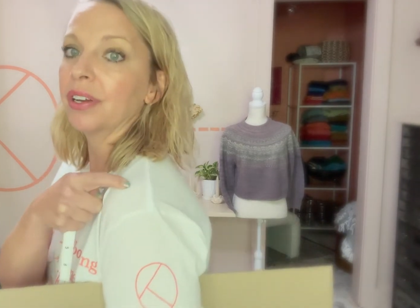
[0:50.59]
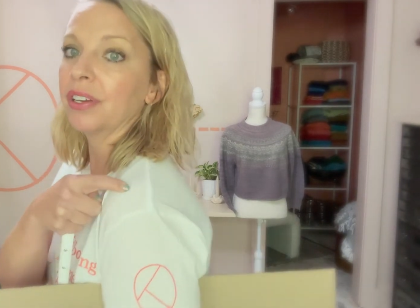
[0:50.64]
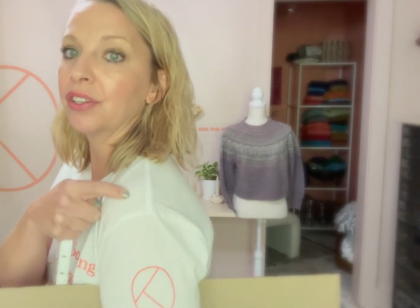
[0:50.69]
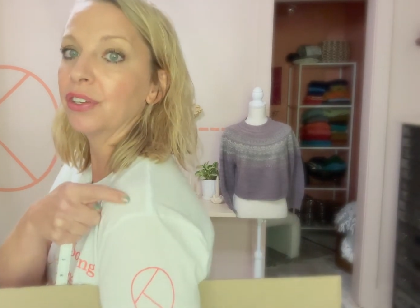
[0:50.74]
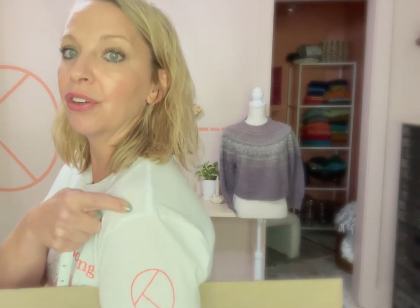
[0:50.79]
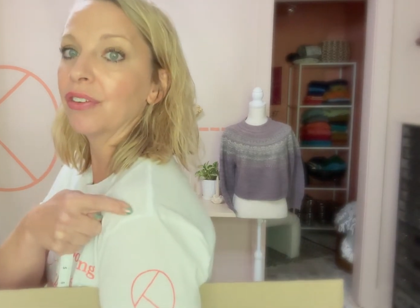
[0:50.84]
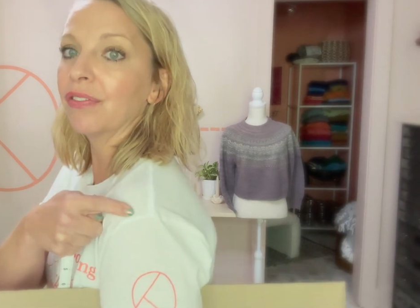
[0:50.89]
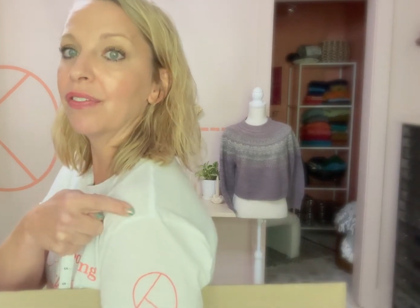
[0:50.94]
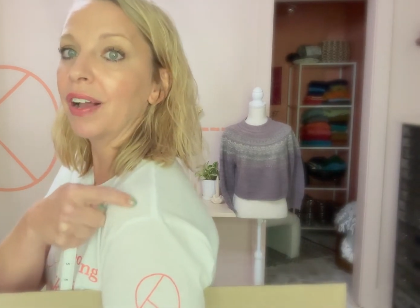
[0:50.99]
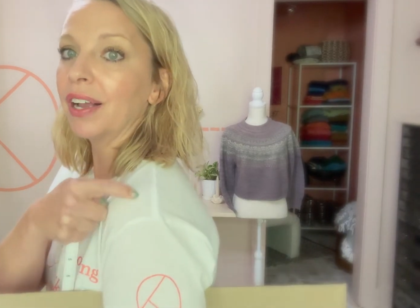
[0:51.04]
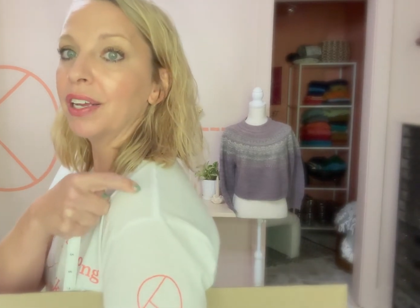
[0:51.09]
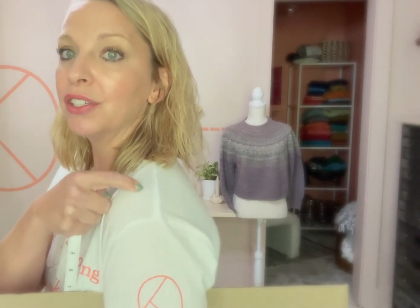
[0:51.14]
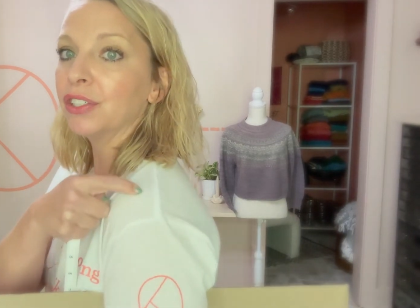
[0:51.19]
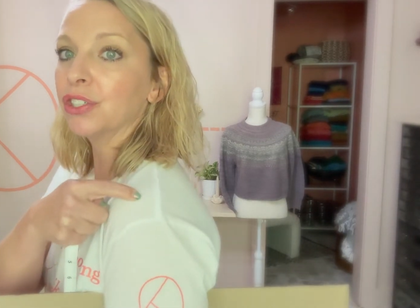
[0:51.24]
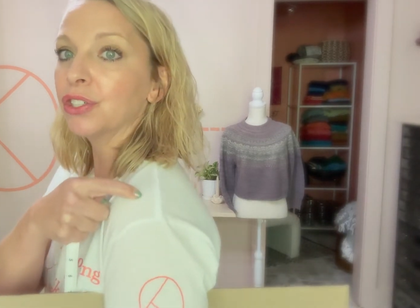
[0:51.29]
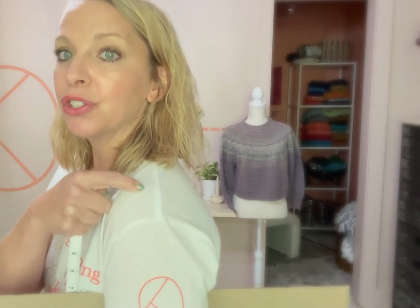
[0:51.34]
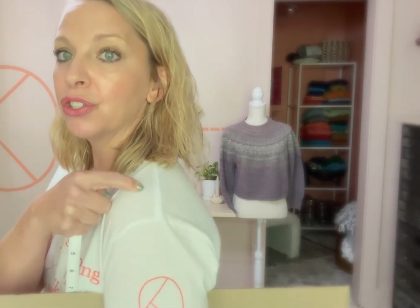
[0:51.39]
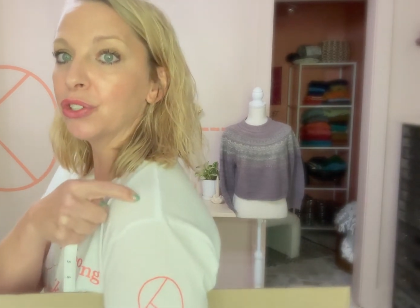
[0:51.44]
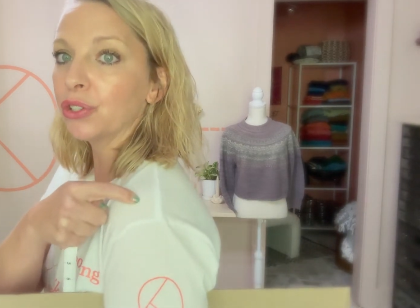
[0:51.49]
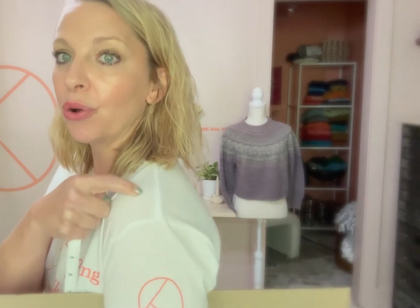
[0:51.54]
You'll find your
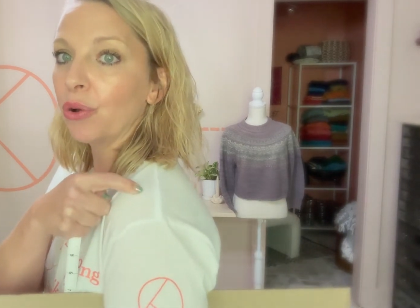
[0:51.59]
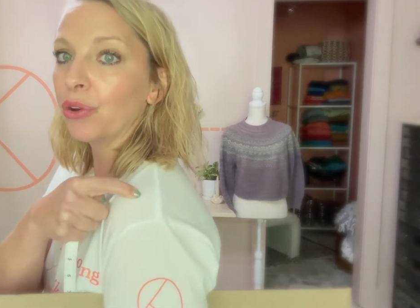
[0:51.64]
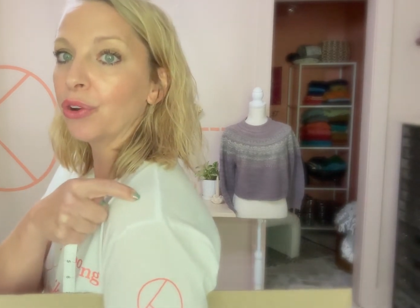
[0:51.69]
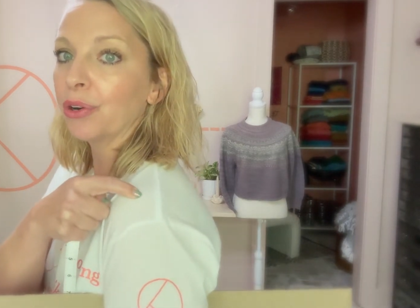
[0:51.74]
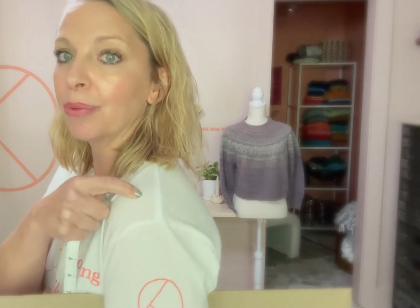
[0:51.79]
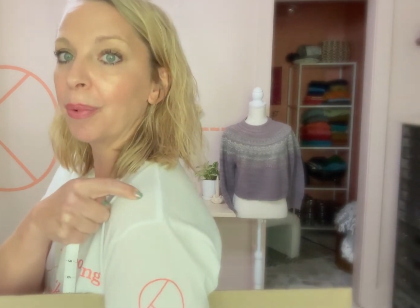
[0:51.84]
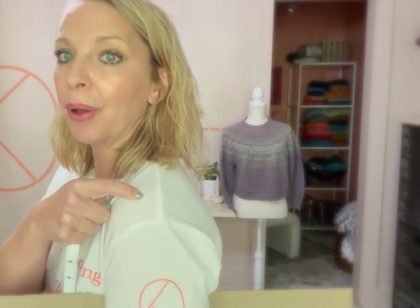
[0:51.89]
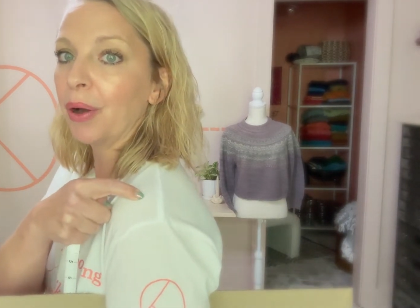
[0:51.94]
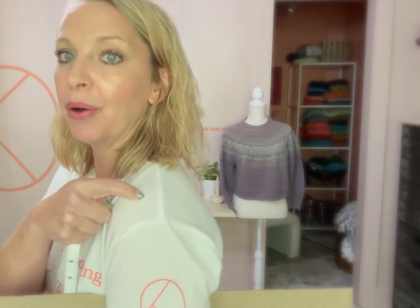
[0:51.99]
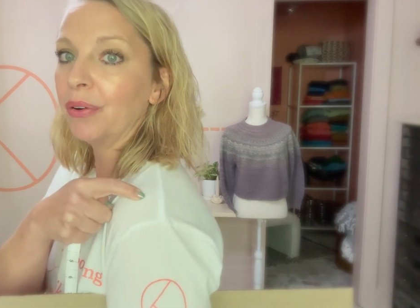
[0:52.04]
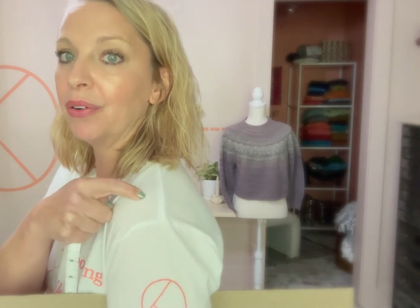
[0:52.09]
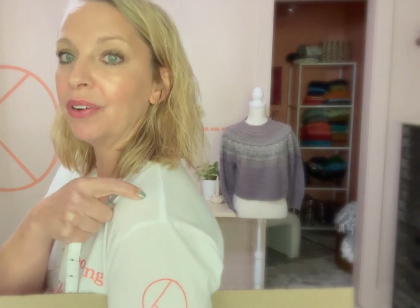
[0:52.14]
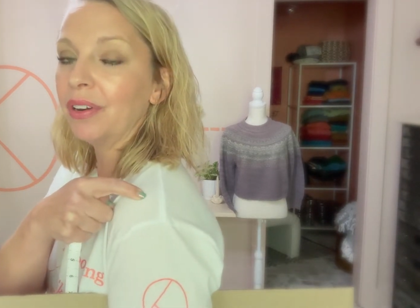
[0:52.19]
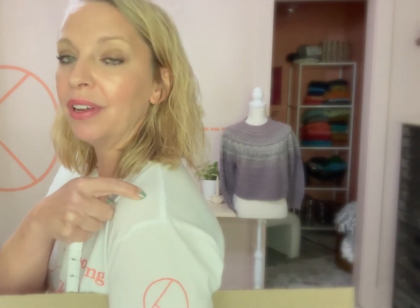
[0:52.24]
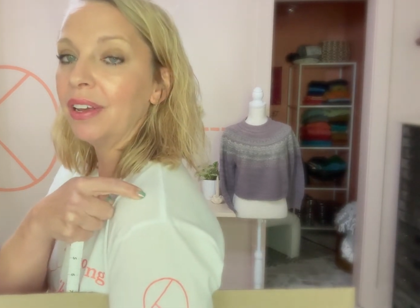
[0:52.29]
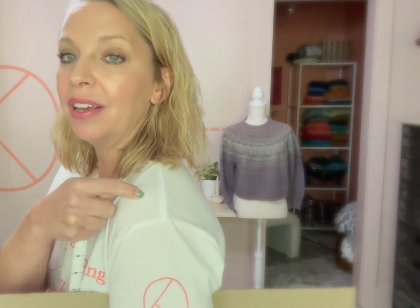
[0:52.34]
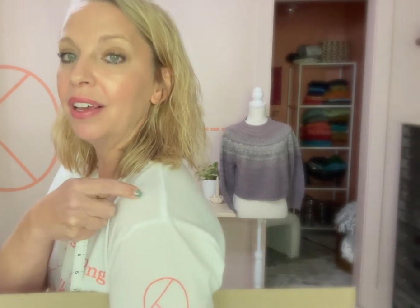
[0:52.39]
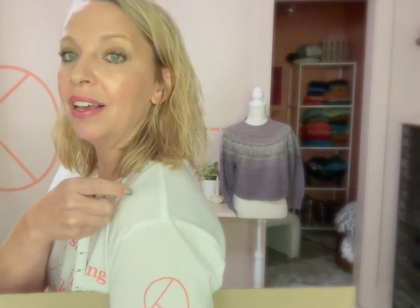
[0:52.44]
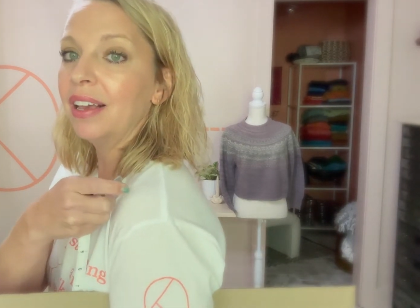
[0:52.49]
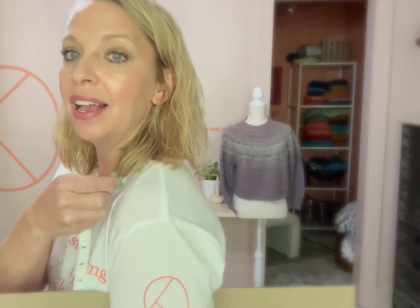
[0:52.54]
shoulder bone
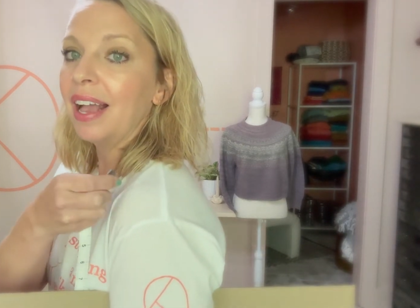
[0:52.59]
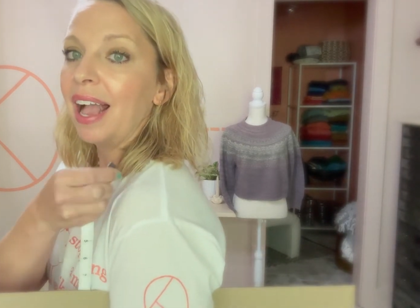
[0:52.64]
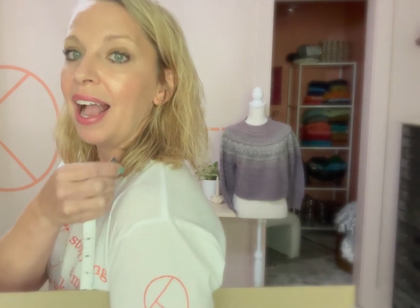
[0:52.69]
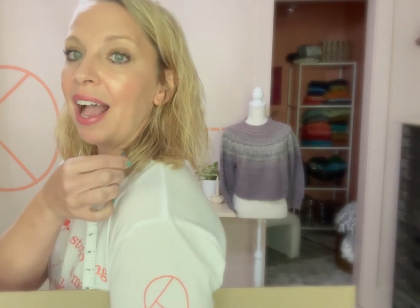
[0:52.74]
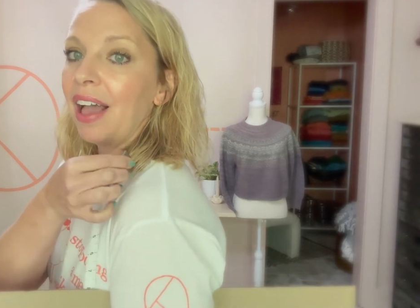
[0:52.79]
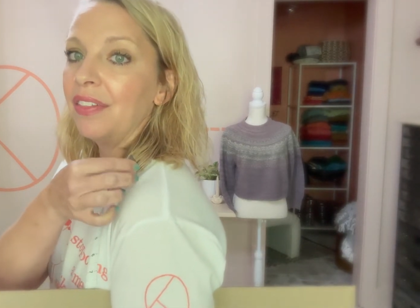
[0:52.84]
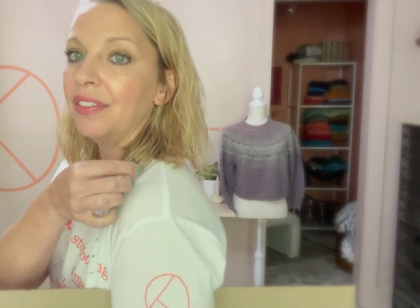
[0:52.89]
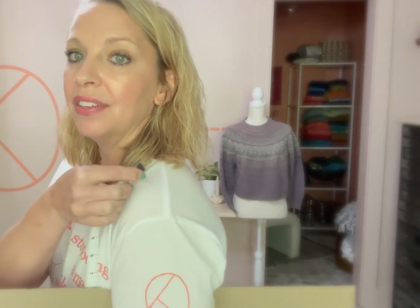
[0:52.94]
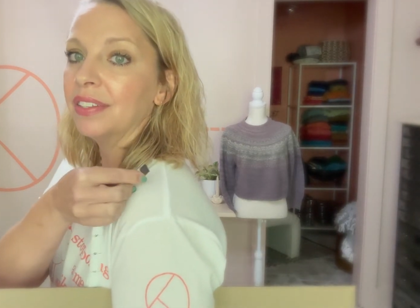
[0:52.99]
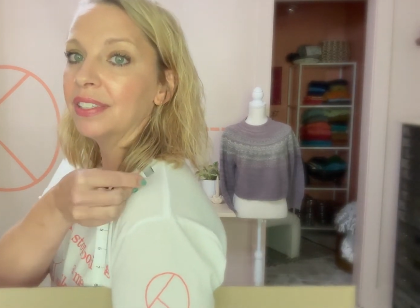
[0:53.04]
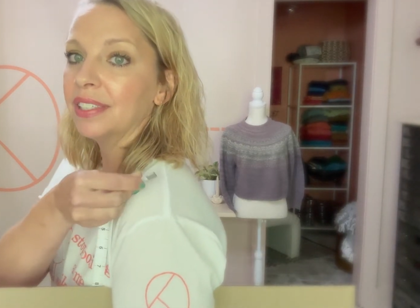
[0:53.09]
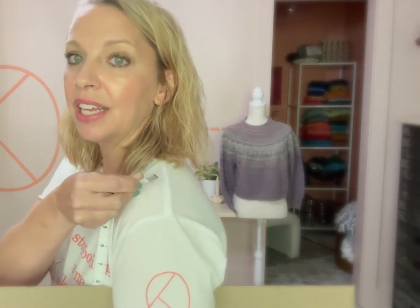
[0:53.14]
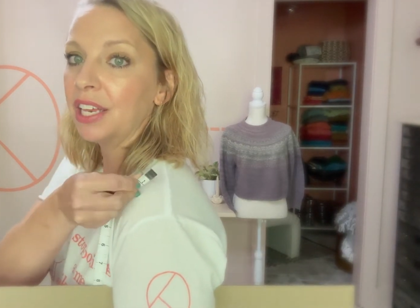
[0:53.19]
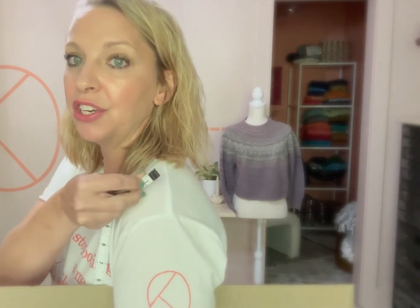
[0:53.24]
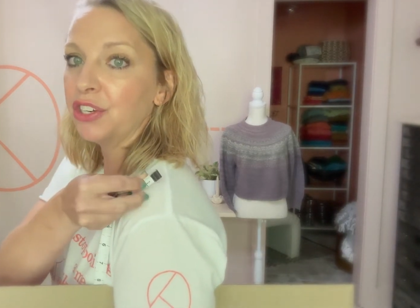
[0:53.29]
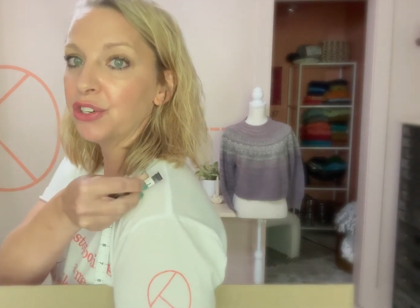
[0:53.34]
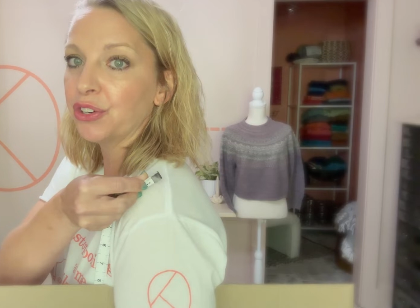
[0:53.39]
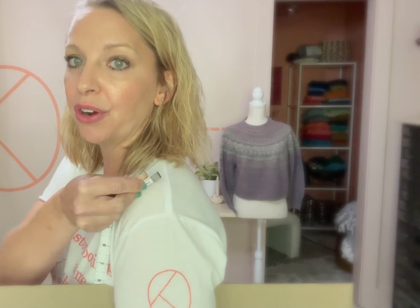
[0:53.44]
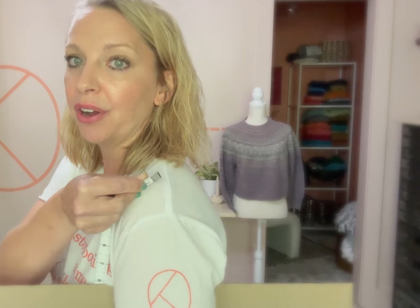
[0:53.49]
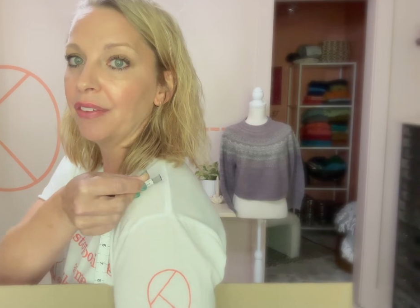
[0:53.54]
and the
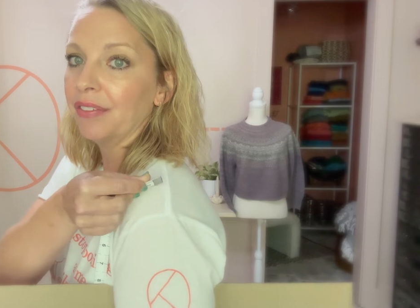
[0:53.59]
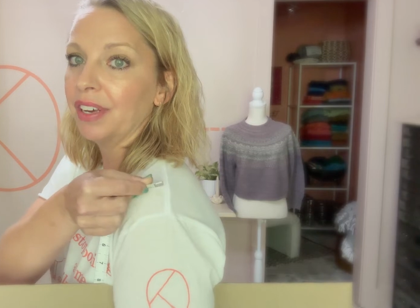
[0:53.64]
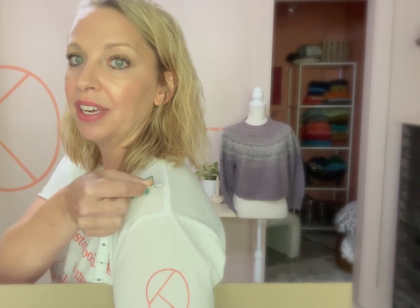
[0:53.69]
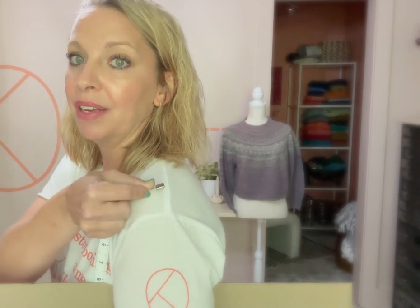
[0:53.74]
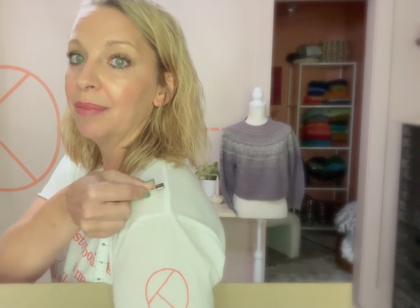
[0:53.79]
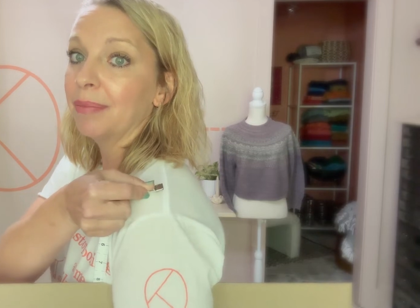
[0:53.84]
center of it.